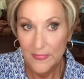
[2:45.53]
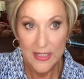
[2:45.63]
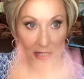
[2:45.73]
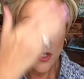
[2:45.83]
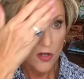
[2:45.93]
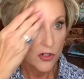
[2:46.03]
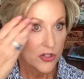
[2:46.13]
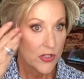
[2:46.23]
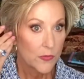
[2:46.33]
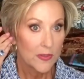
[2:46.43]
These
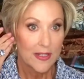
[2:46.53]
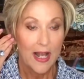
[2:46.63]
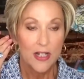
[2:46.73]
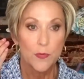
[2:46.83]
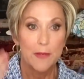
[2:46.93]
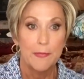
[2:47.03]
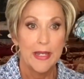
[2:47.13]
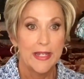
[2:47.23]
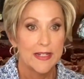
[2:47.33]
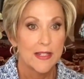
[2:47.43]
longer side swept
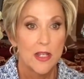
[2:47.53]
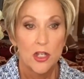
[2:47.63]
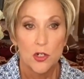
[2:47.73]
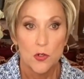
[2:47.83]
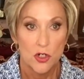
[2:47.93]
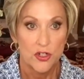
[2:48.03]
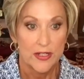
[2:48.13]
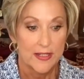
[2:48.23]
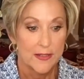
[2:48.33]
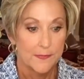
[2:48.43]
bangs,
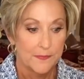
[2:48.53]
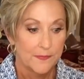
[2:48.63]
gorgeous.